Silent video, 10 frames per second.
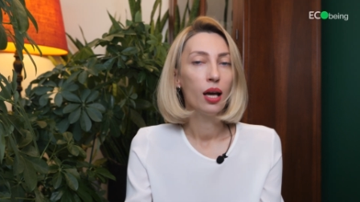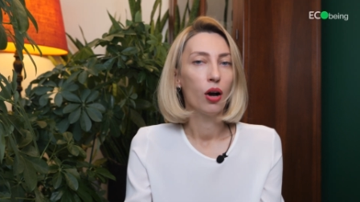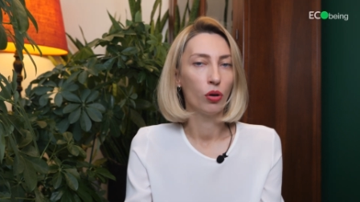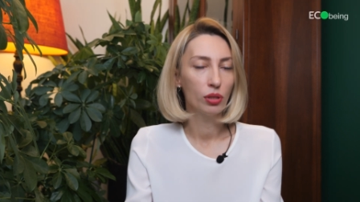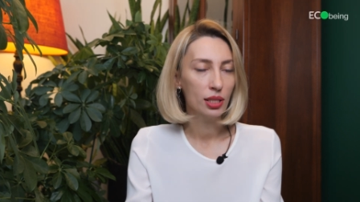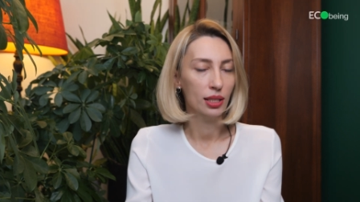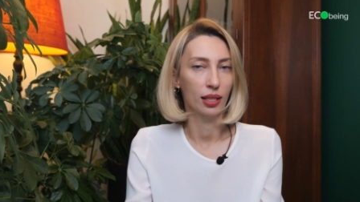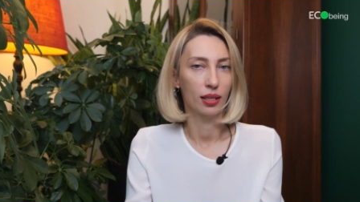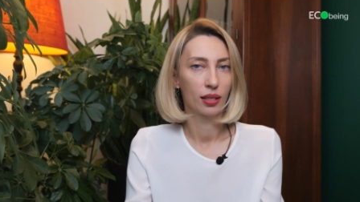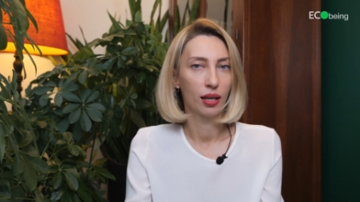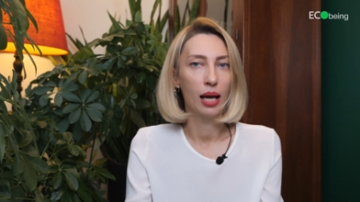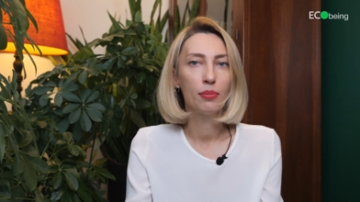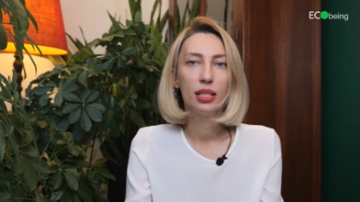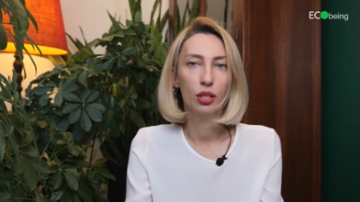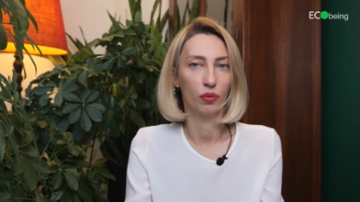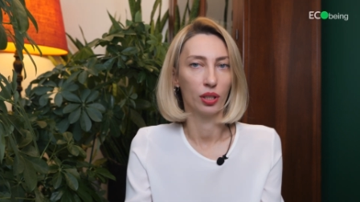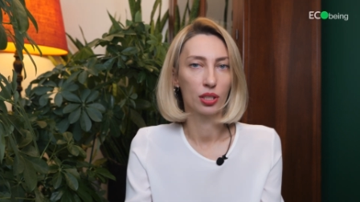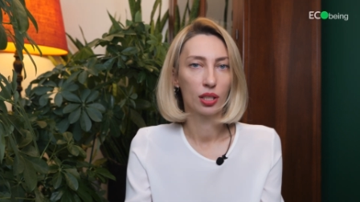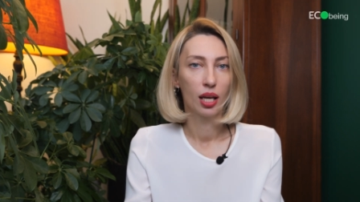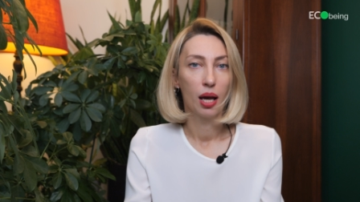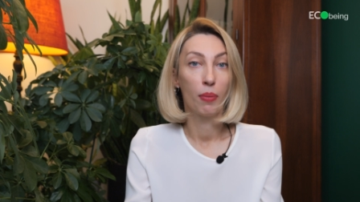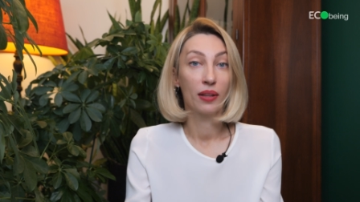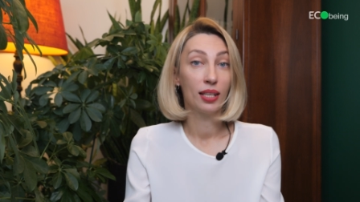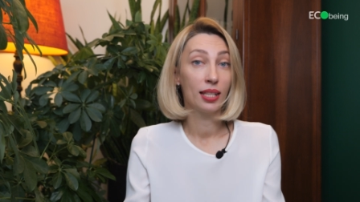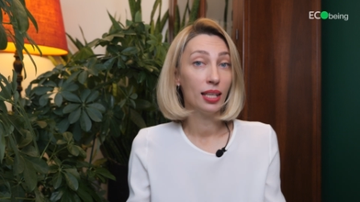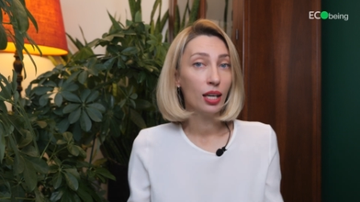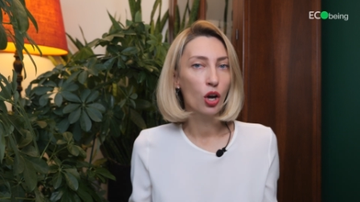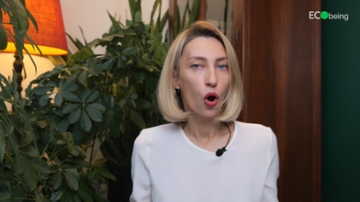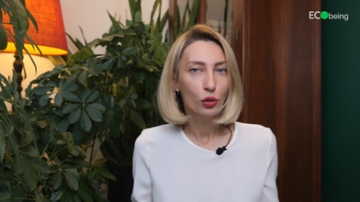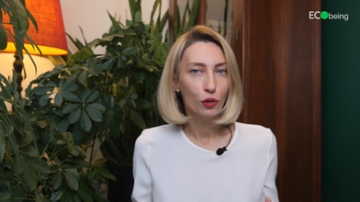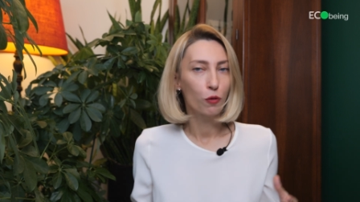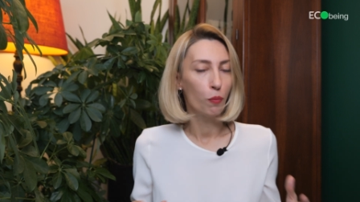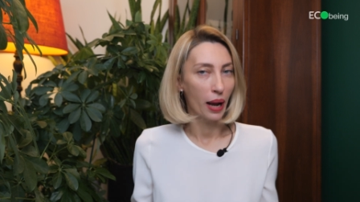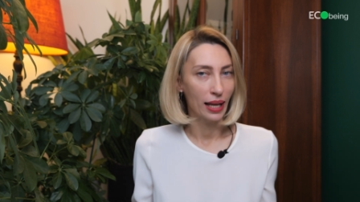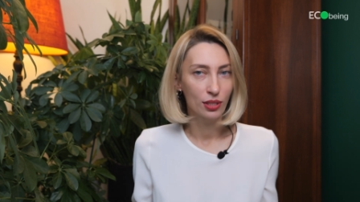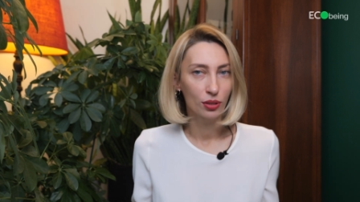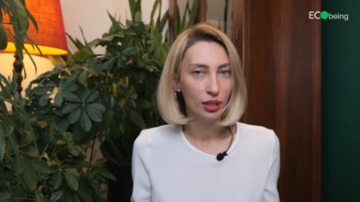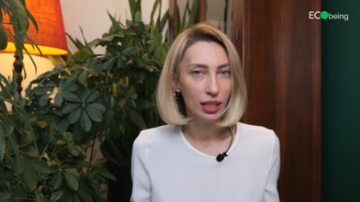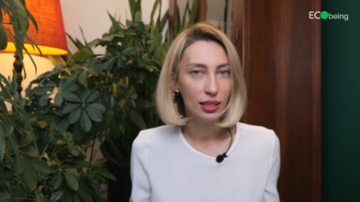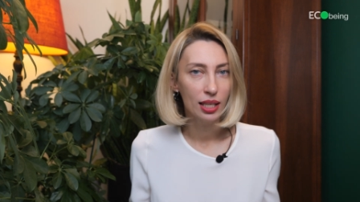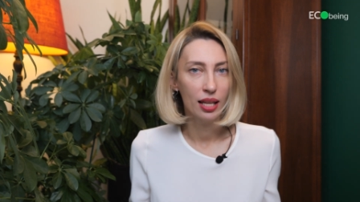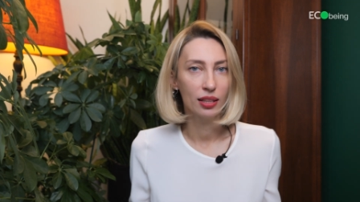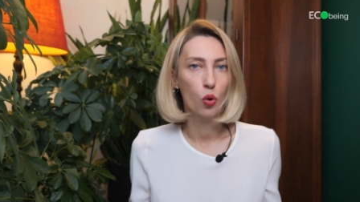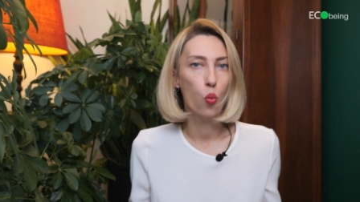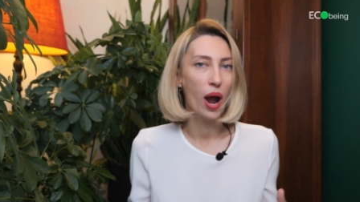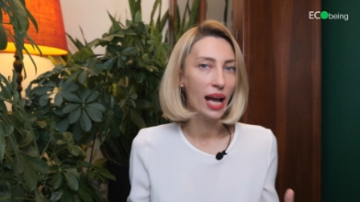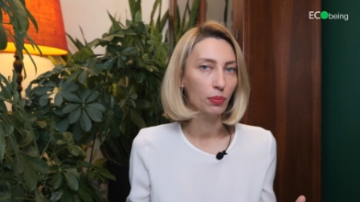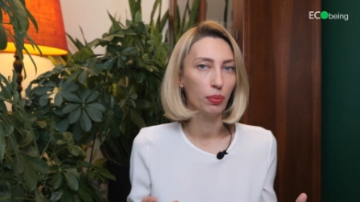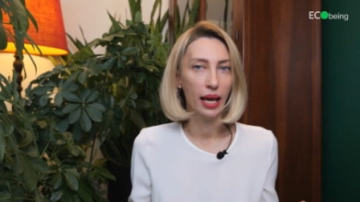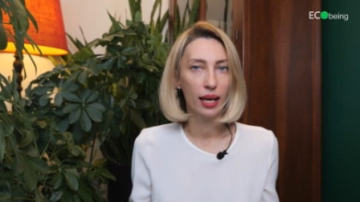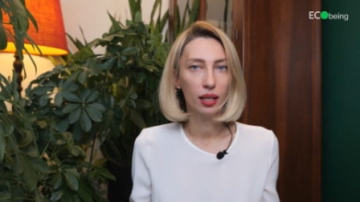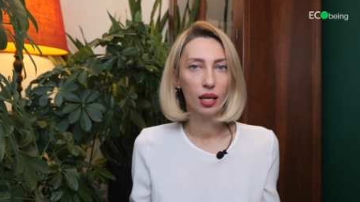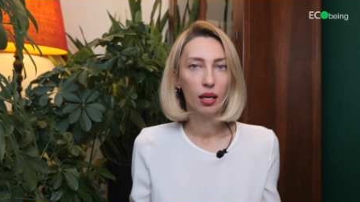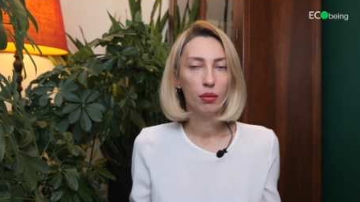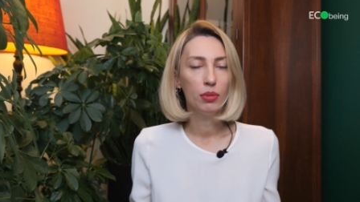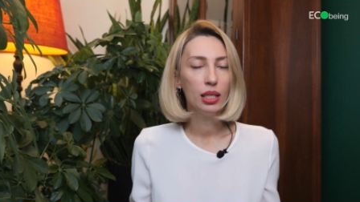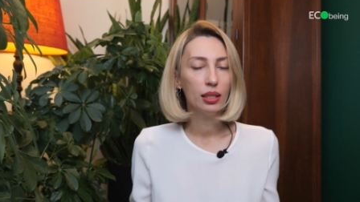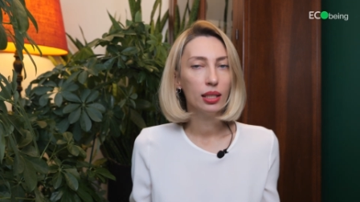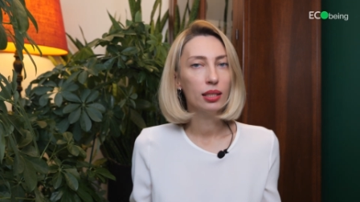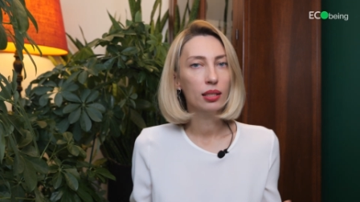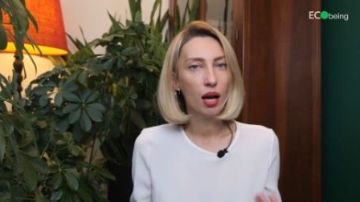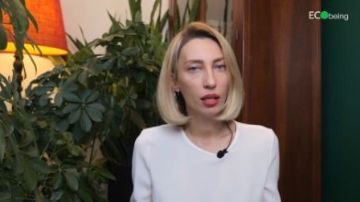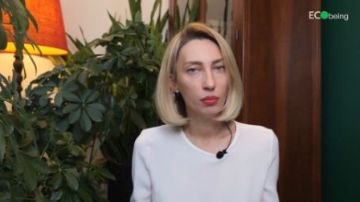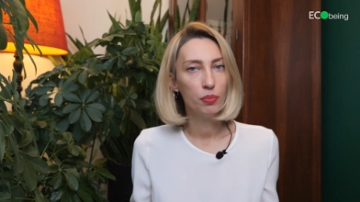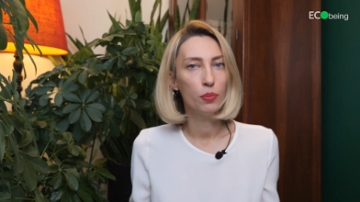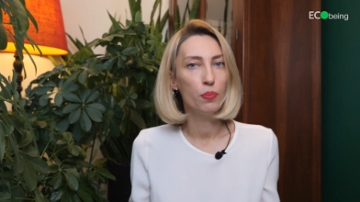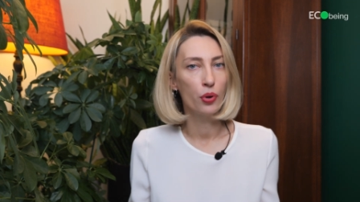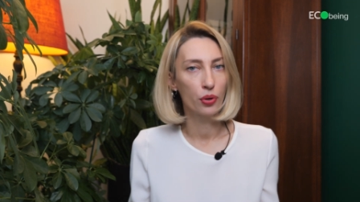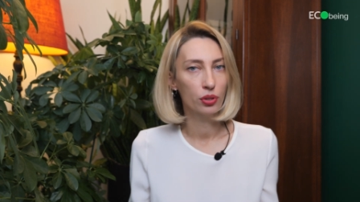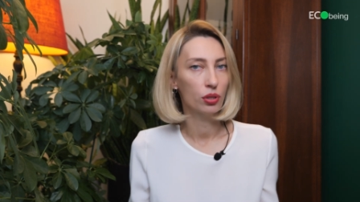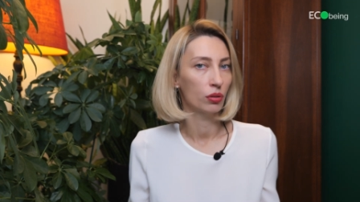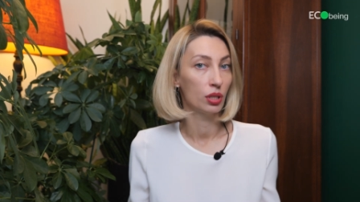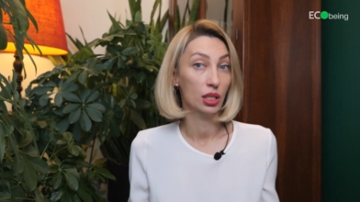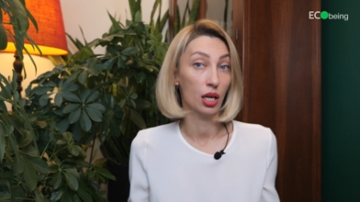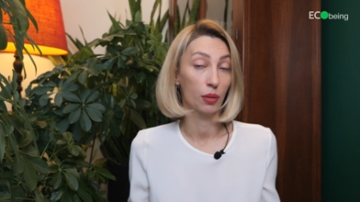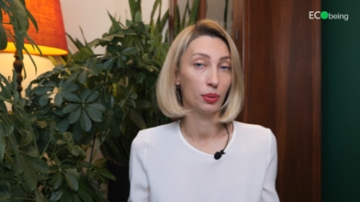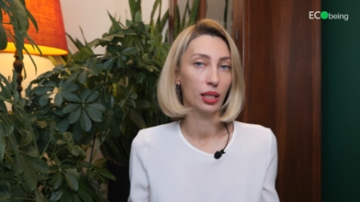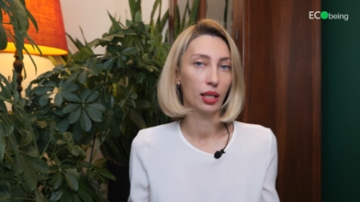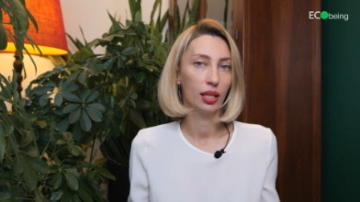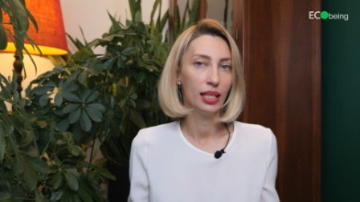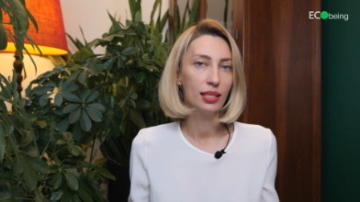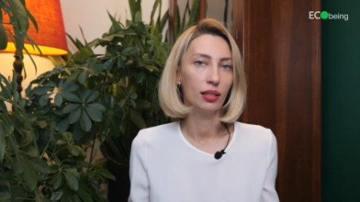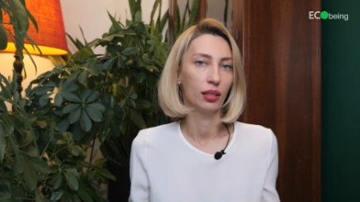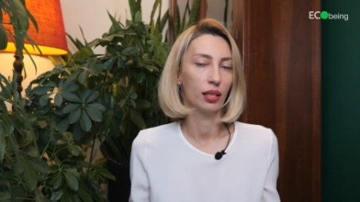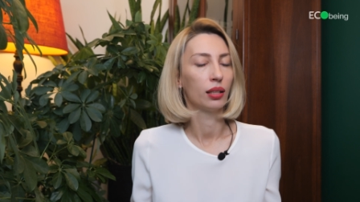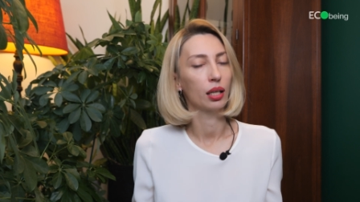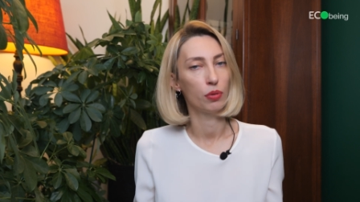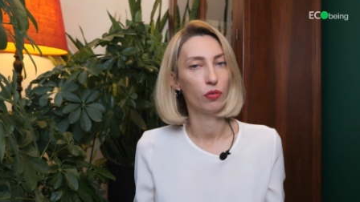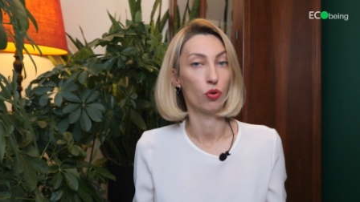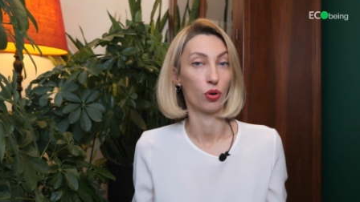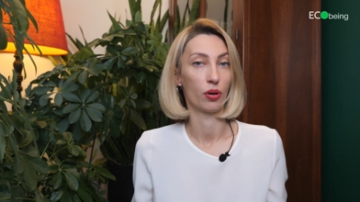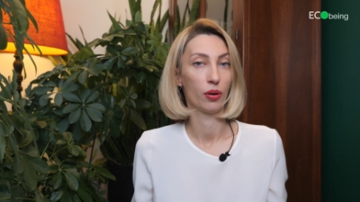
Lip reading: Honestly, I'm sick of it, but the thick coat of paint on it and the wet plank mean it can't be burnt or discarded easily like before.